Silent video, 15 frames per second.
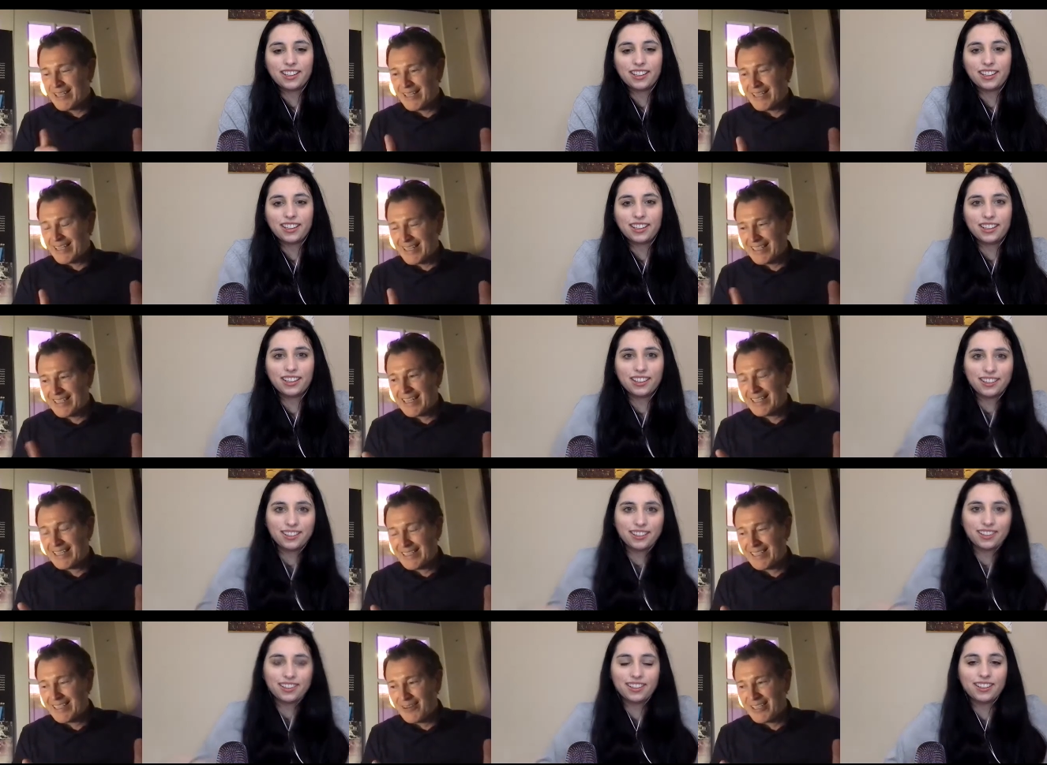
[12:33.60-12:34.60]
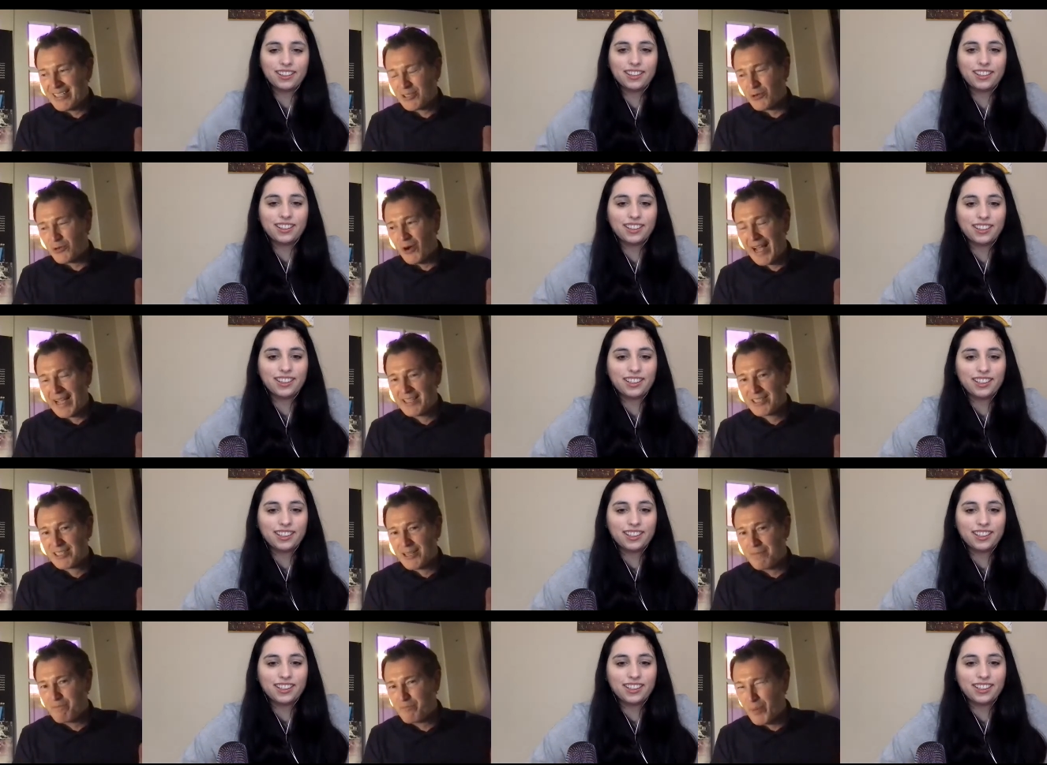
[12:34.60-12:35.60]
Speaker 1: he did you know he sort of hates
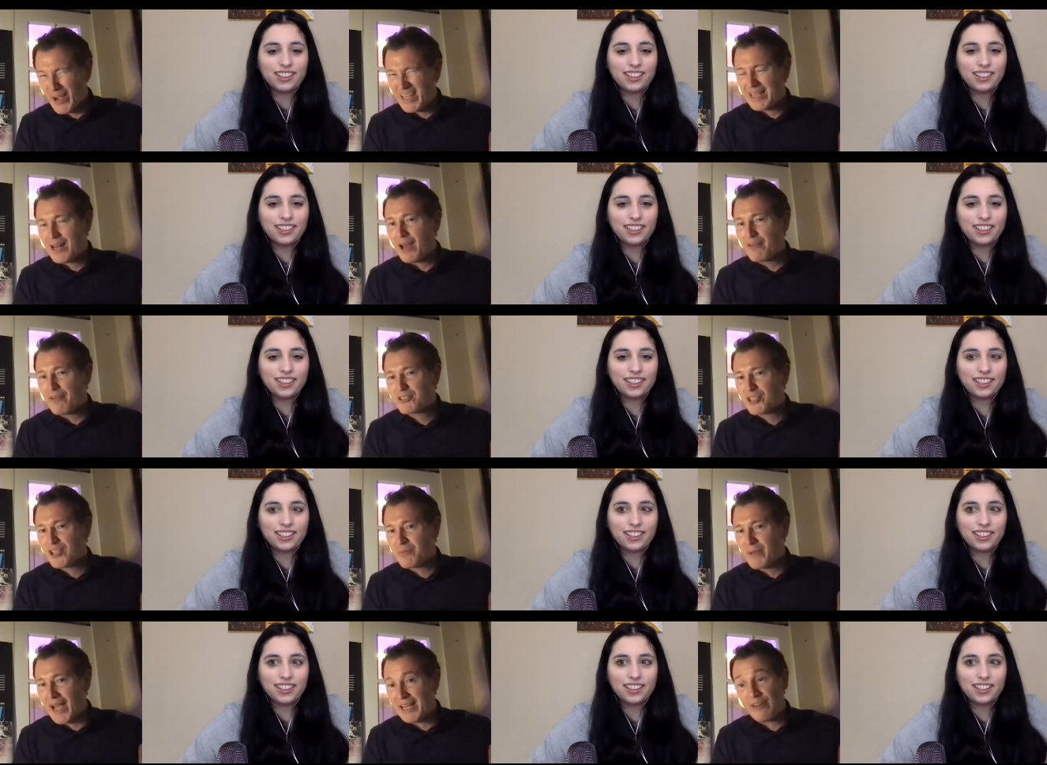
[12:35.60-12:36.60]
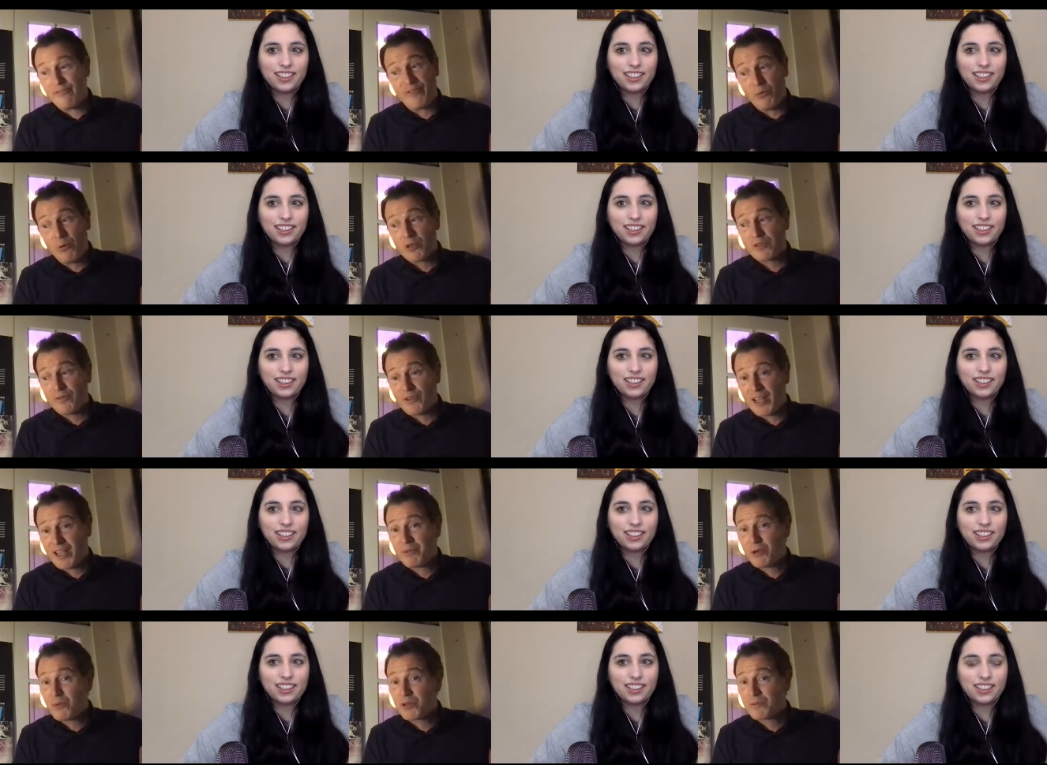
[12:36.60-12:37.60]
him but he loves him and if it wasn't for him he
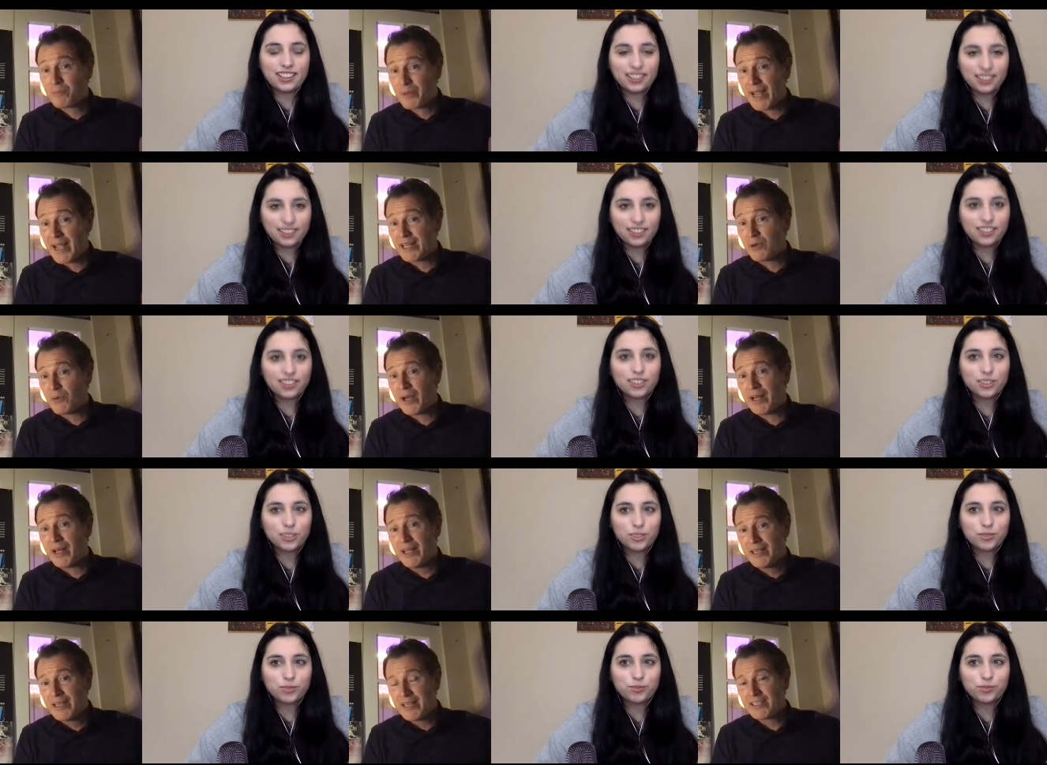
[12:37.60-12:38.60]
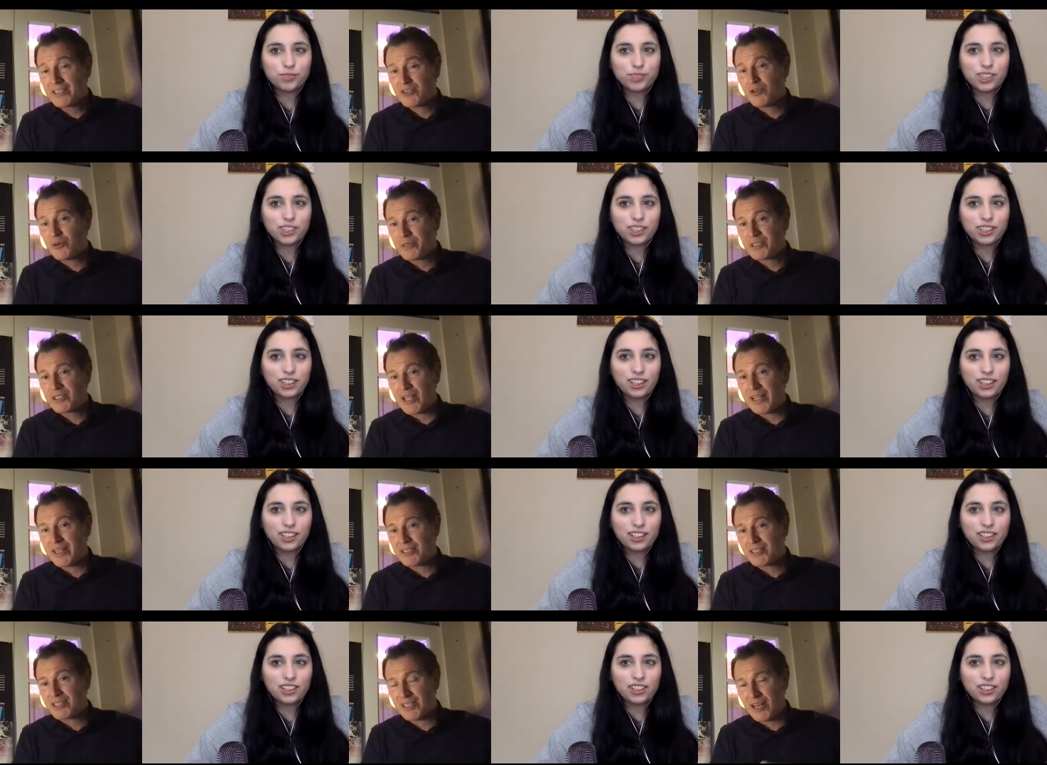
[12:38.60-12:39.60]
wouldn't be anywhere he'd still be
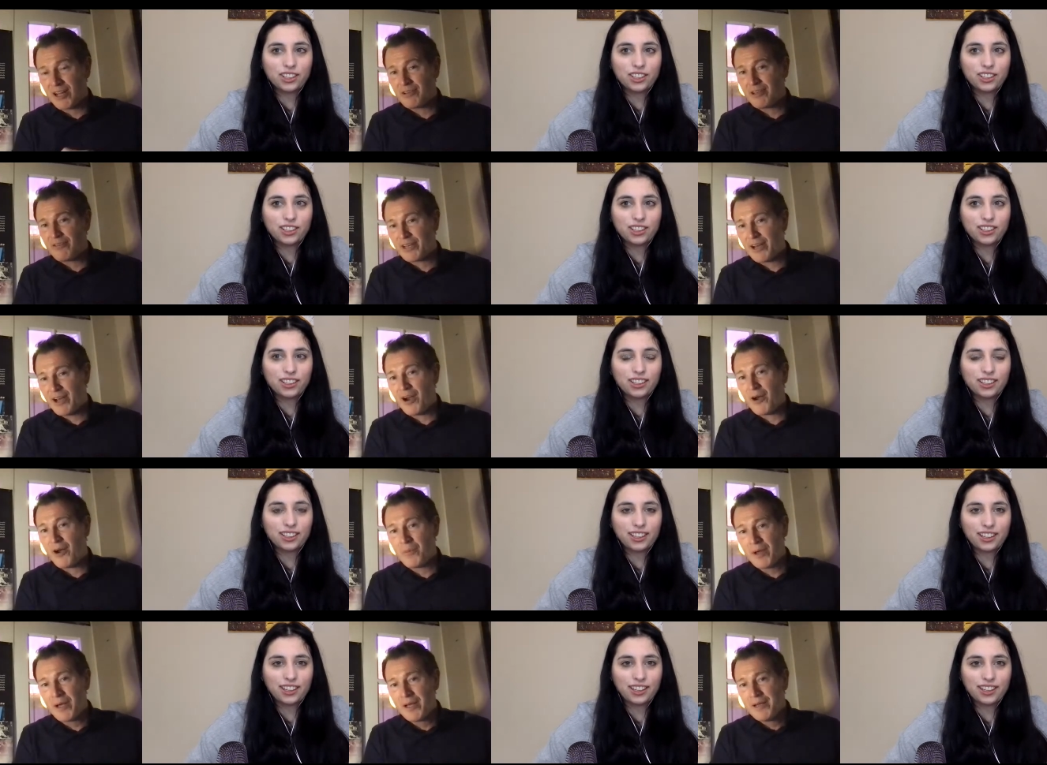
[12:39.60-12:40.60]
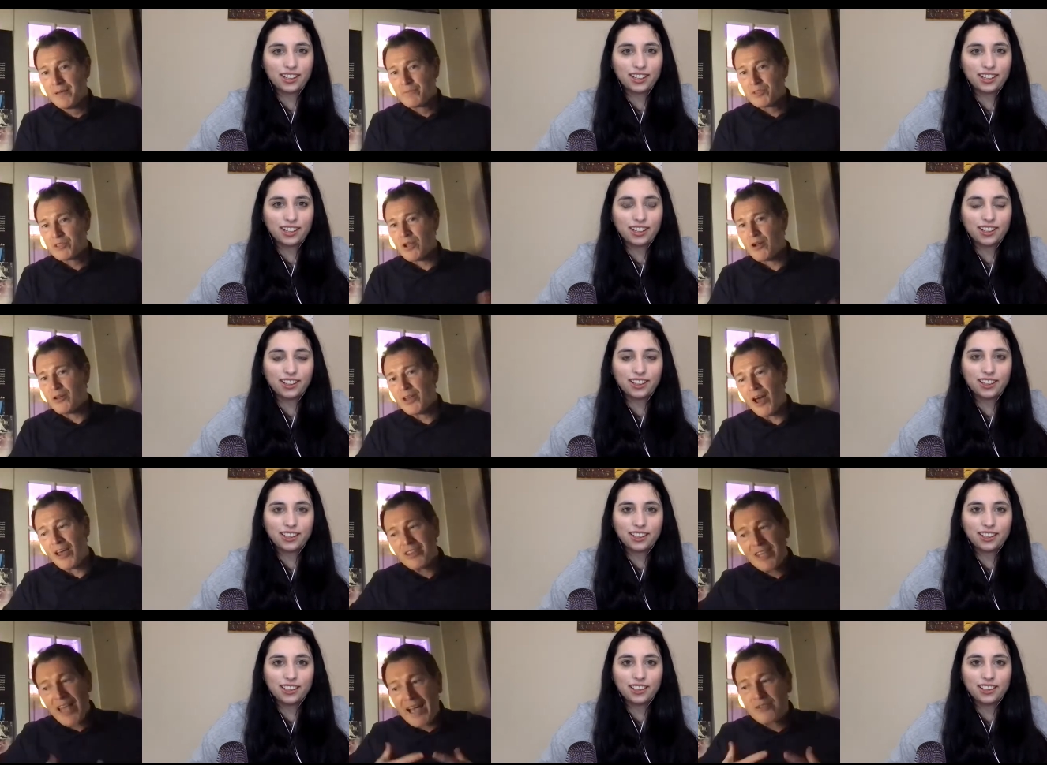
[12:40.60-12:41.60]
states you know living at home so uh,
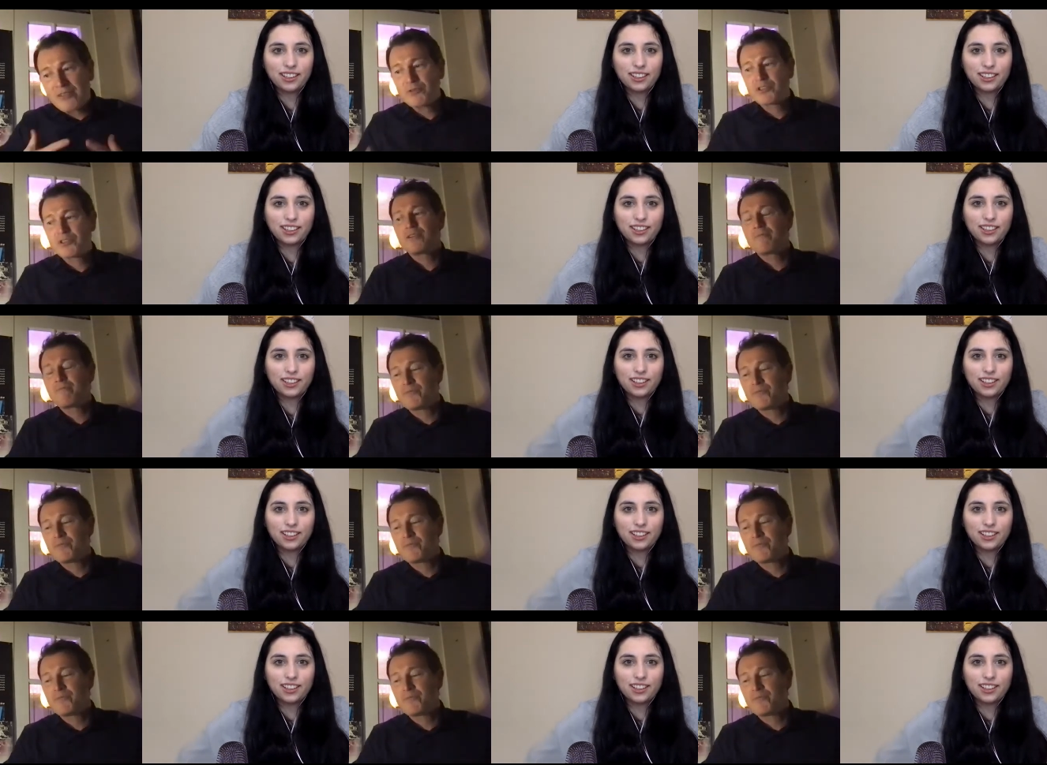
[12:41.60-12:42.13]
that was the,